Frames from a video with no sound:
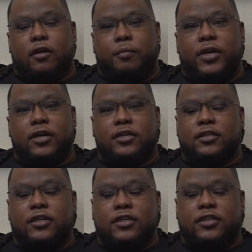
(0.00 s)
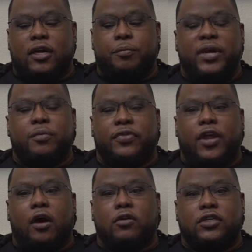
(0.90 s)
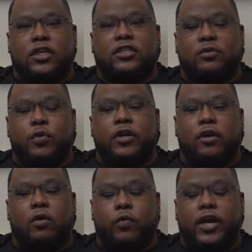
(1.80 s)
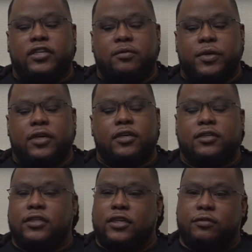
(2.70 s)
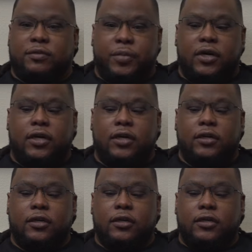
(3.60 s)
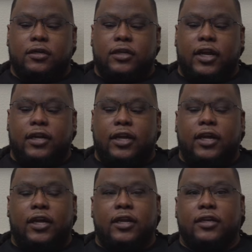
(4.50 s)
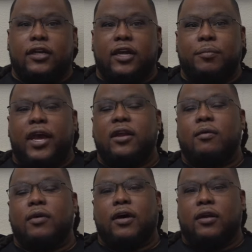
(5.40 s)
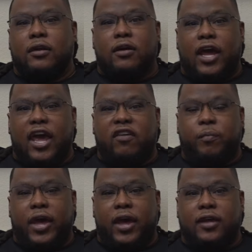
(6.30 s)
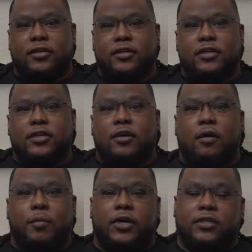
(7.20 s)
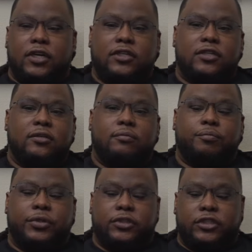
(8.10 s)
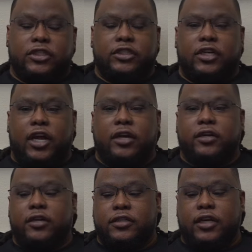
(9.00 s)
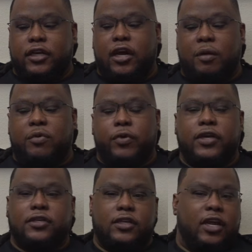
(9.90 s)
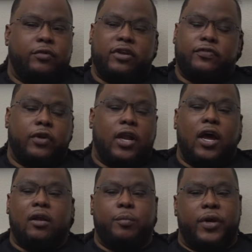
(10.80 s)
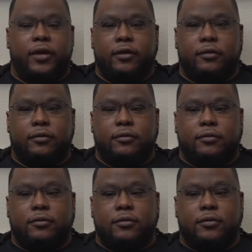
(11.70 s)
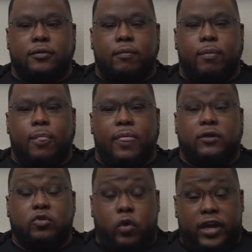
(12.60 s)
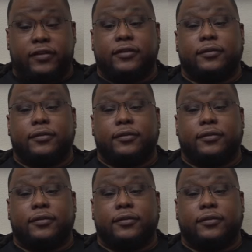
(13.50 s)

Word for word: Because some people thought Justin wasn't gonna race because he spun and then he made a, a little half pass, but Justin pushed his shit out there and said, "Yeah, I'm gonna race," and they raced for a lot of money. But twice twice.